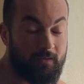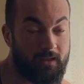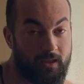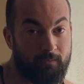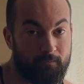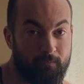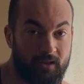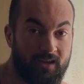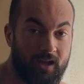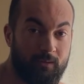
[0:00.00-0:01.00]
It
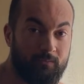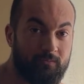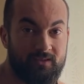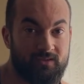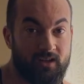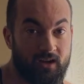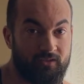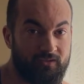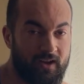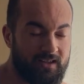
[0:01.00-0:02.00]
became
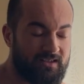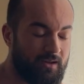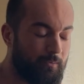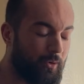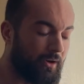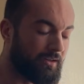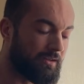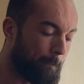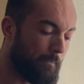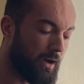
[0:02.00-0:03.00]
tough at some point,
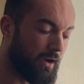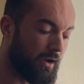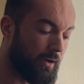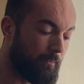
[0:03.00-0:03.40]
but